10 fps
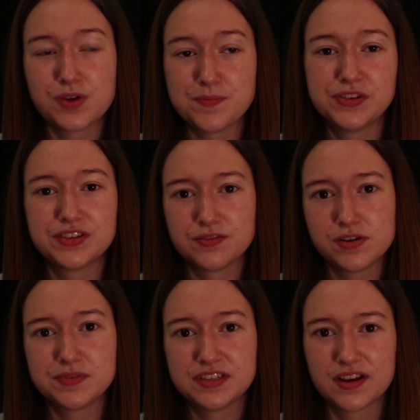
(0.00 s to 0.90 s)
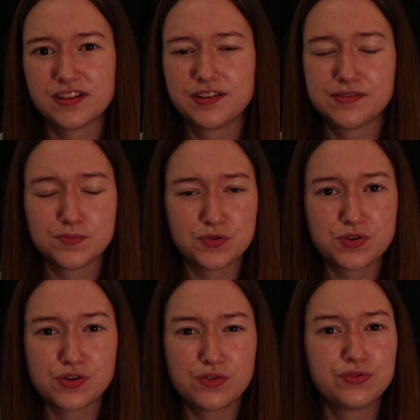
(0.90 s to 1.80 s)
Romulus and Remus suckling from a
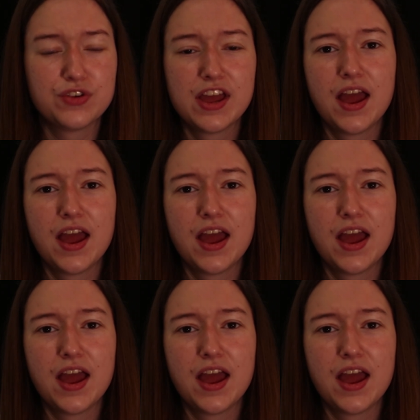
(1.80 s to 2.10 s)
wolf,